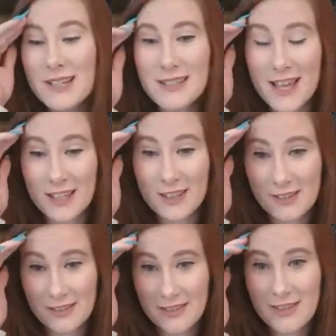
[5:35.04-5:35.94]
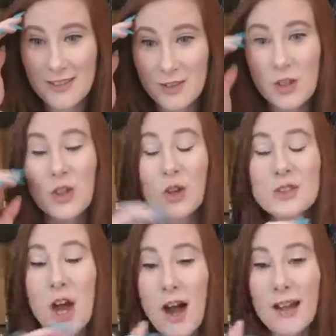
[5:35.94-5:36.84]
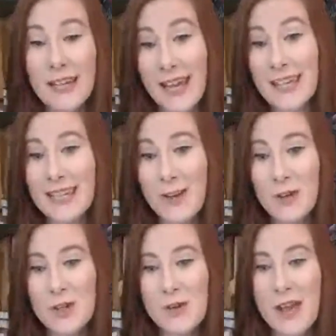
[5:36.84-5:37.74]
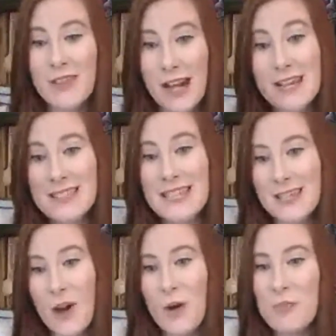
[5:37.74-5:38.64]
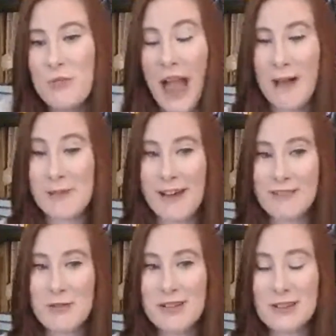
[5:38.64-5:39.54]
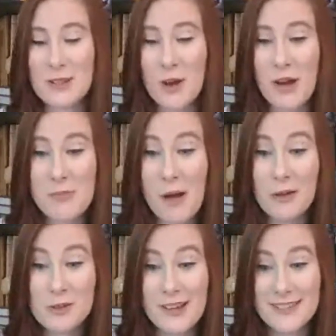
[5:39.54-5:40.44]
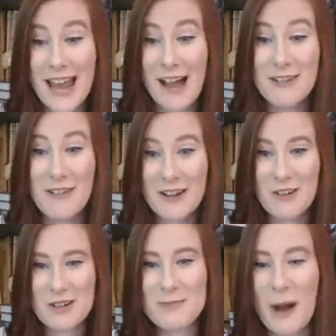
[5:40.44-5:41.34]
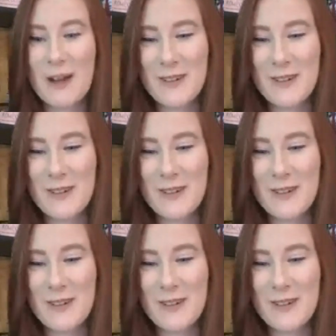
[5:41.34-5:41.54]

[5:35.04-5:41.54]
like you'll talk and I can hear you, and then I see it all happen afterwards. So I apologize now if I don't respond right